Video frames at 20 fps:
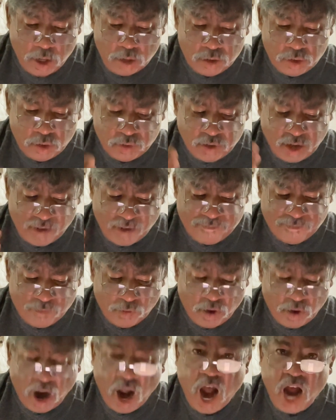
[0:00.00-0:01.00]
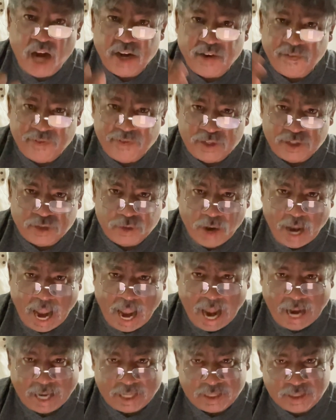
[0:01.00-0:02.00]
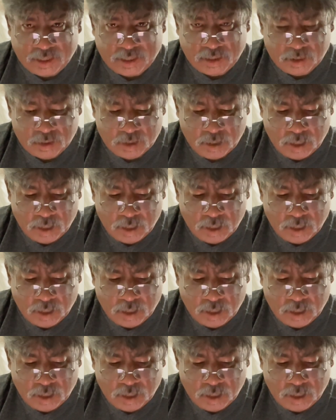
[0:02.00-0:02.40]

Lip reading: though not for unofficial acts.